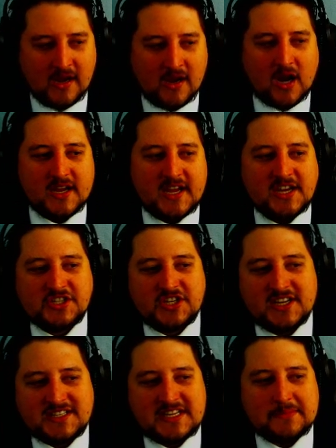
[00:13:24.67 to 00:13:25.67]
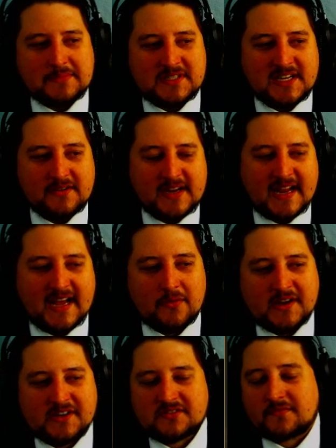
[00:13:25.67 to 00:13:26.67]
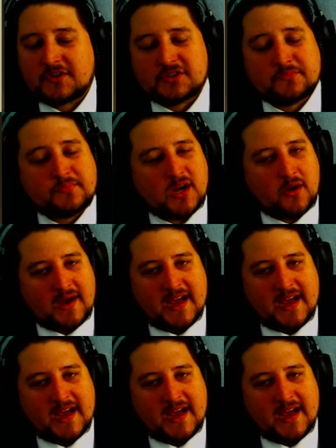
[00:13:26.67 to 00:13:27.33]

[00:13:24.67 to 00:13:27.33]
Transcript: are EG and Team Secret, Hellraisers and Virtus Pro,